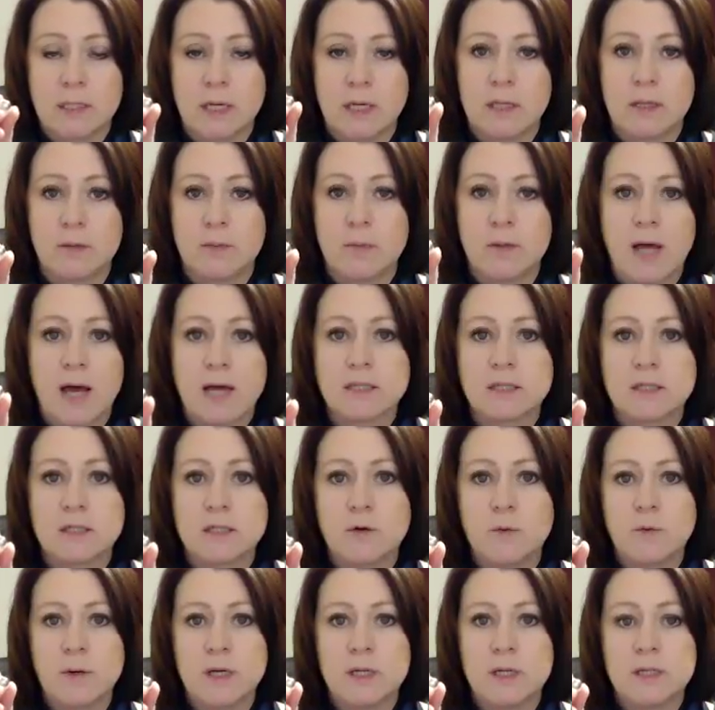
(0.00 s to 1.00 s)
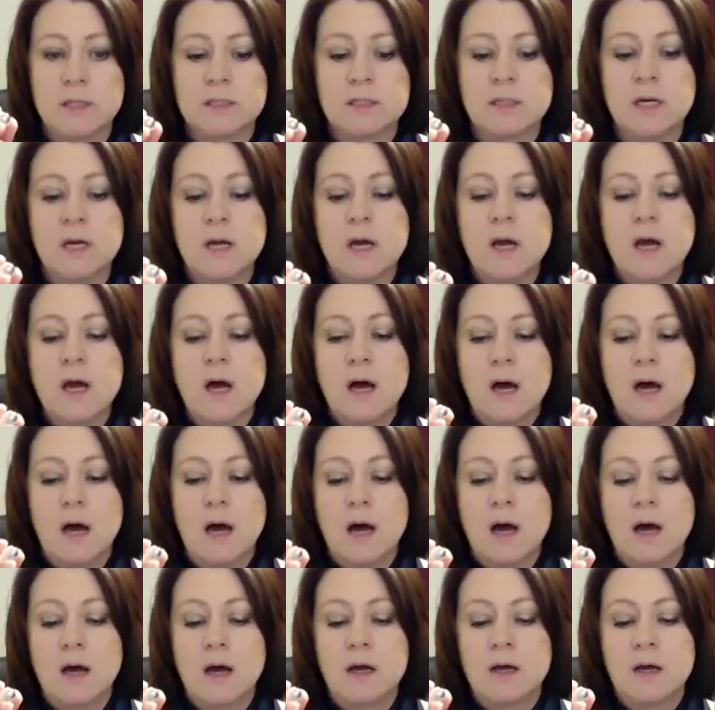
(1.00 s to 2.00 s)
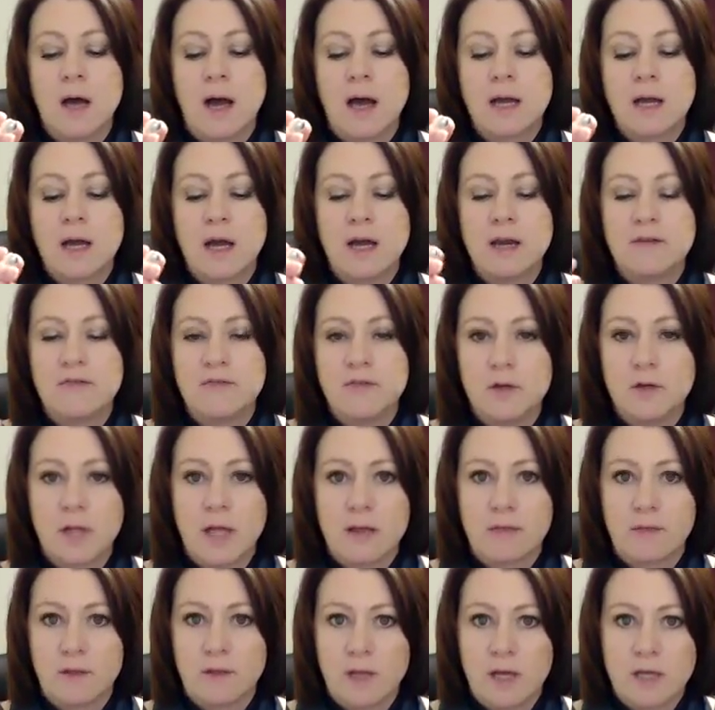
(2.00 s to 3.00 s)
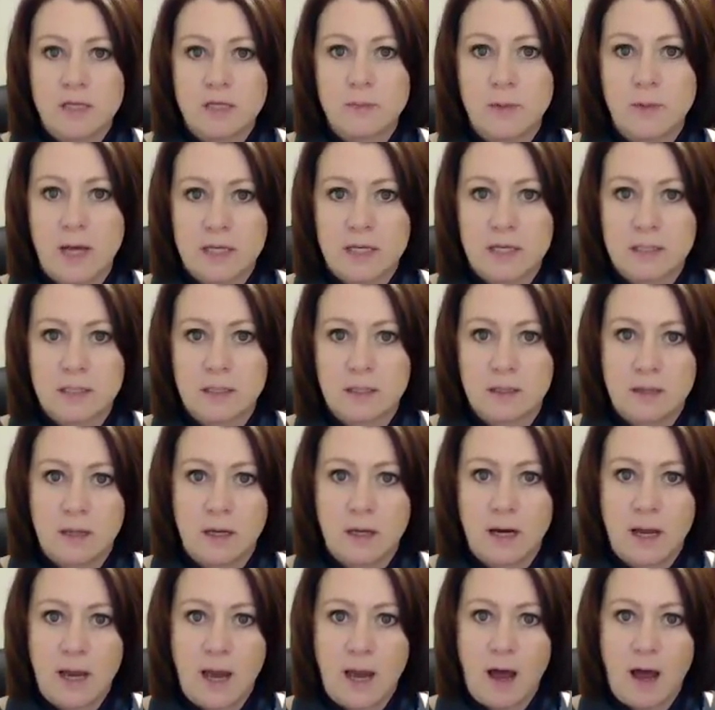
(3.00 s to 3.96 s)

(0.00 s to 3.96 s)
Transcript: And the plastic ones, I kind of feel like the less plastic that I